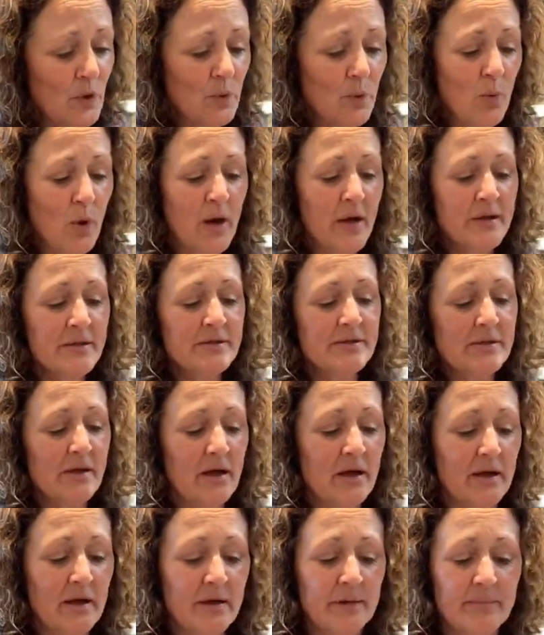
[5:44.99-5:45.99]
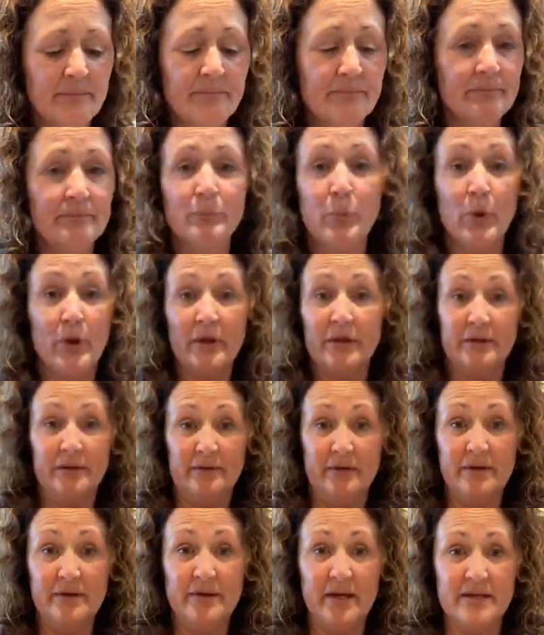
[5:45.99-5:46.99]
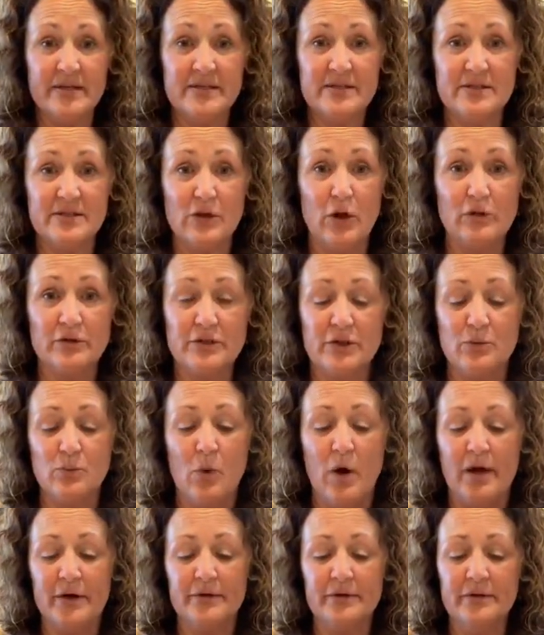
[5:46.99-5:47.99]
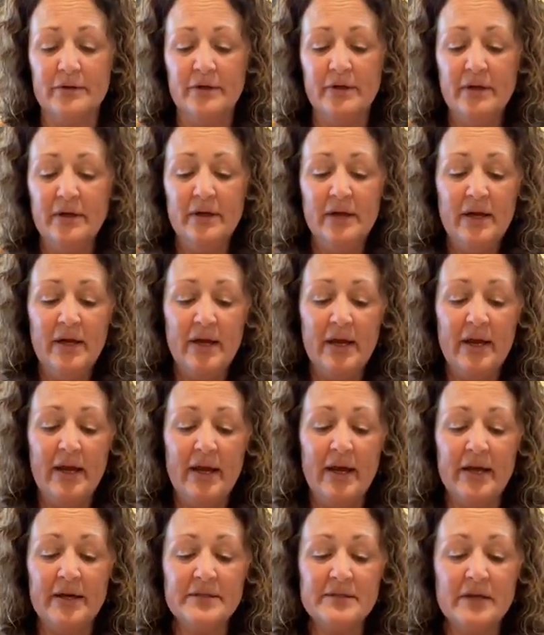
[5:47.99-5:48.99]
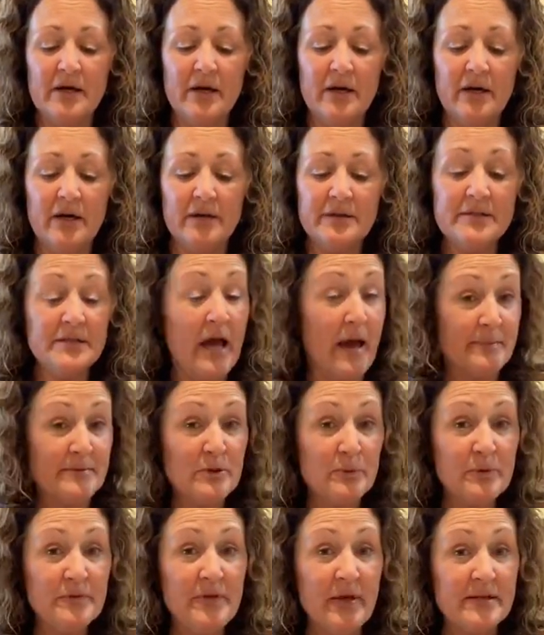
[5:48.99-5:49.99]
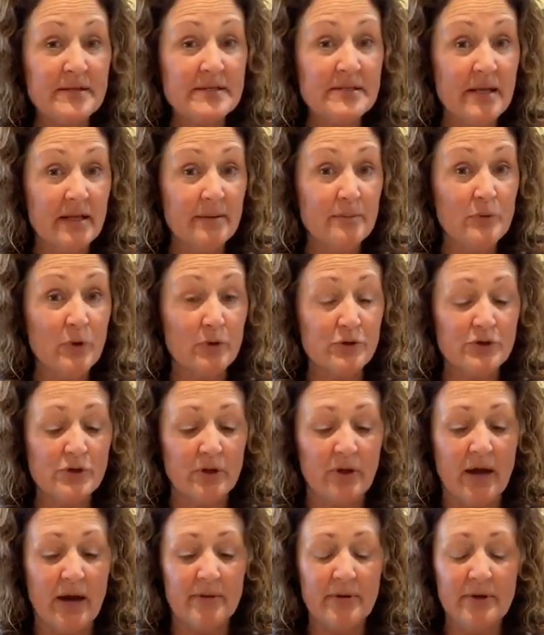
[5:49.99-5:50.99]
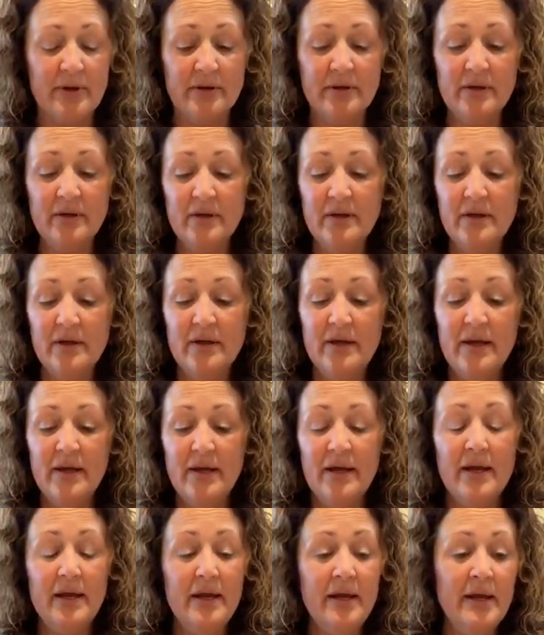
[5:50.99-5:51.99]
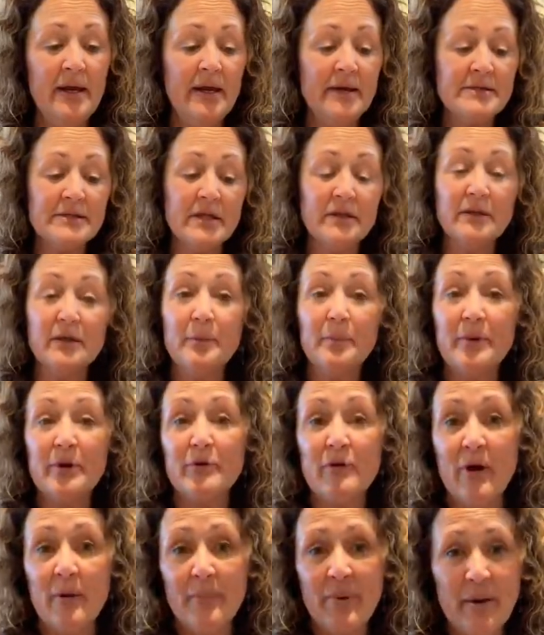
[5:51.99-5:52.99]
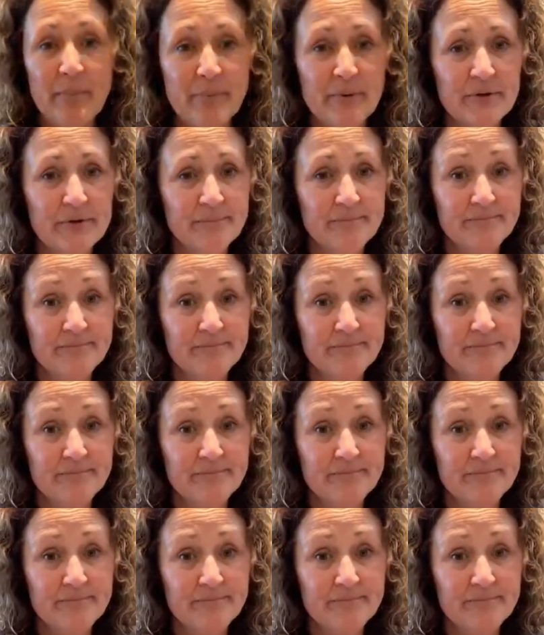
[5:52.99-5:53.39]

was boil it in nice salted water and topped it with that same nocellara and a little bit of ground pepper.